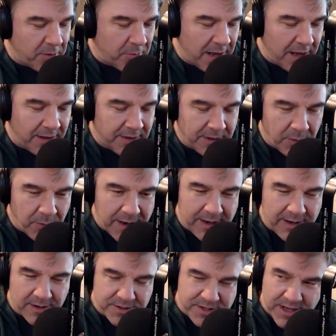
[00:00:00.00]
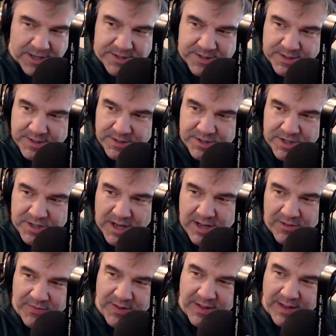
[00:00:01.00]
Reality Radio, Jason and
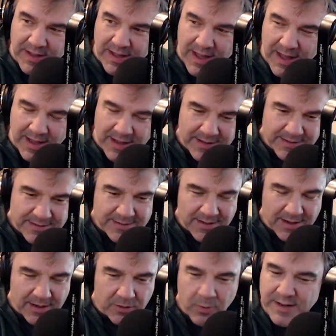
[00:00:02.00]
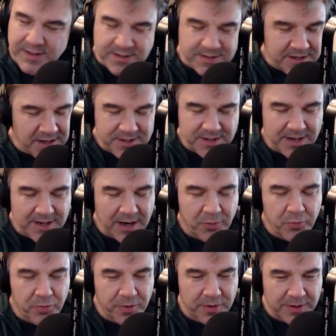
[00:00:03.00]
JV, and great discussion. I
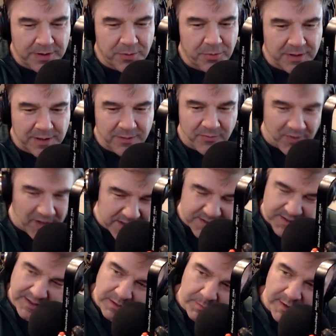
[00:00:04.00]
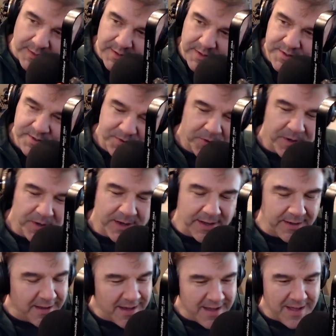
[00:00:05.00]
really am fascinated by this story,
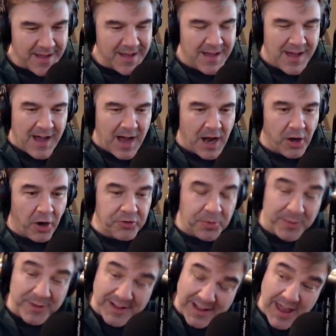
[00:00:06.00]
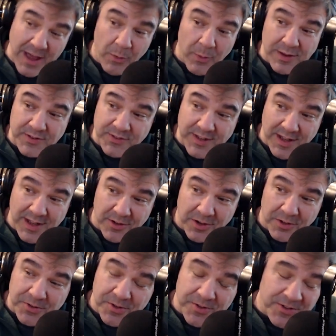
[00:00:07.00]
and I ultimately can't wait to see how it
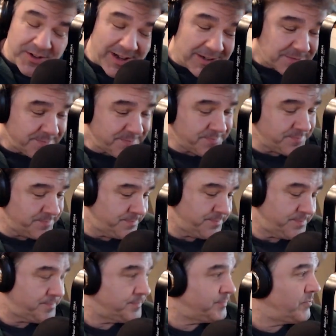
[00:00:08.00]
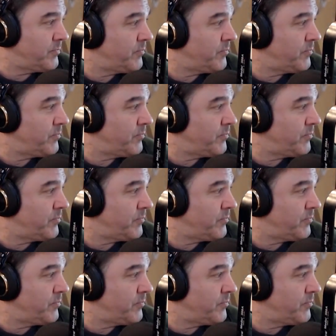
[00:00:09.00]
all turns out. Either